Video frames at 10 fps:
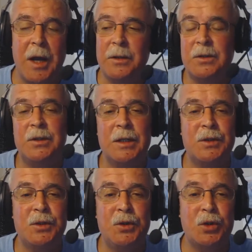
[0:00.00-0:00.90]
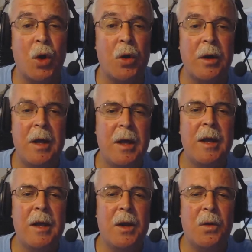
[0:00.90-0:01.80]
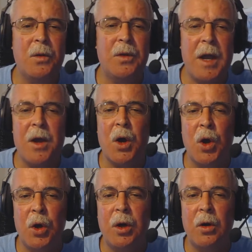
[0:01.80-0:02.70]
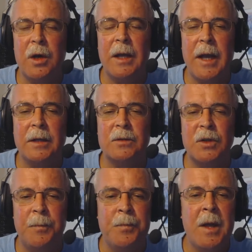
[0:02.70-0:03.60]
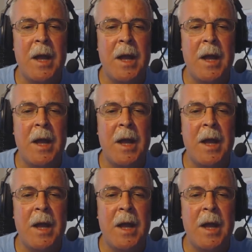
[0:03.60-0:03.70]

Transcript: I'd suggest that you start, taking a good look at getting some.